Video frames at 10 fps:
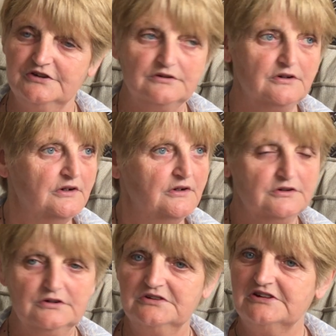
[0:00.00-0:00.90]
You
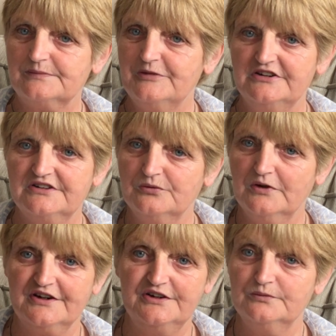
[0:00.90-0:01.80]
couldn't speak to
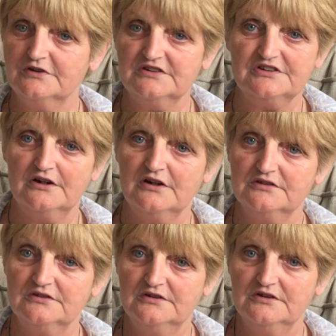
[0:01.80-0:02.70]
anyone at
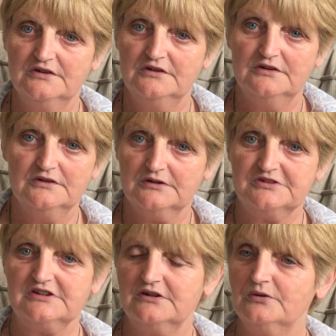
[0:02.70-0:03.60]
all. I was
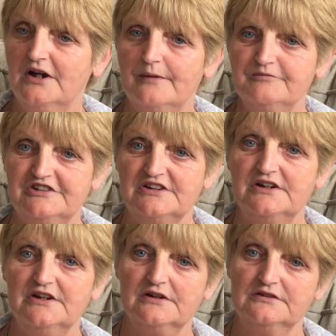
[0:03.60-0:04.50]
so
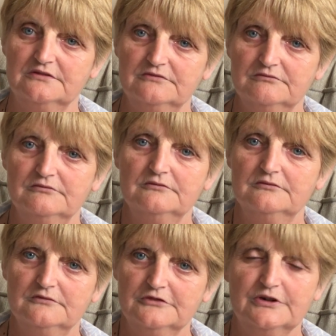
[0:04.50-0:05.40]
empty. And
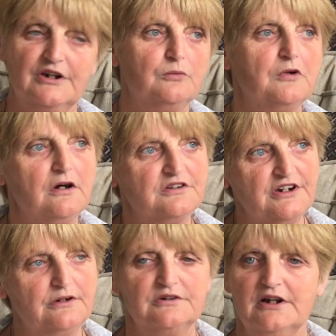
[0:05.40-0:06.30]
when I walked
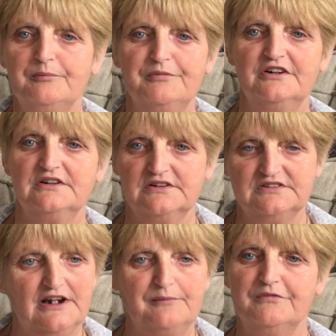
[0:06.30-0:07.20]
out of that building,
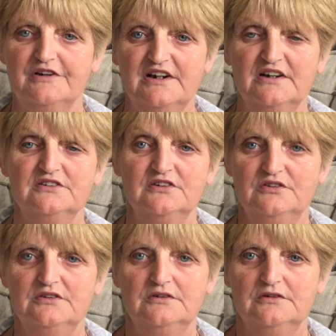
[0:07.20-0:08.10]
Temple Hill,
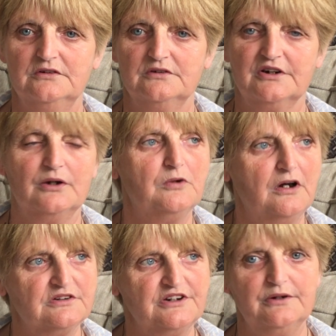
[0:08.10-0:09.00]
and I
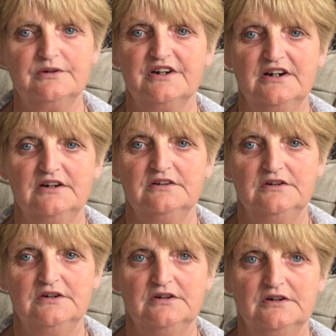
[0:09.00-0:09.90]
walked out of there
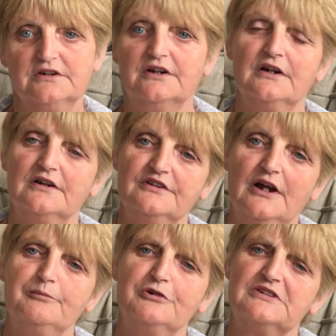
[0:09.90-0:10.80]
and got on
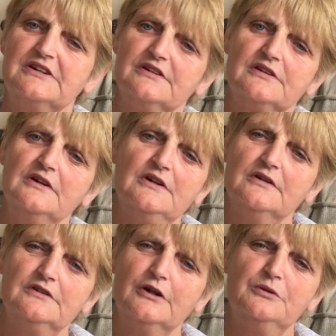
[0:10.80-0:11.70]
that bus, and
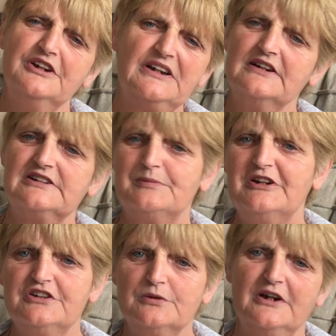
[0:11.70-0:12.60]
no, and you can't
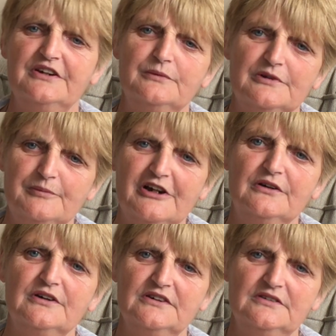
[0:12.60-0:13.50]
speak to anyone about it.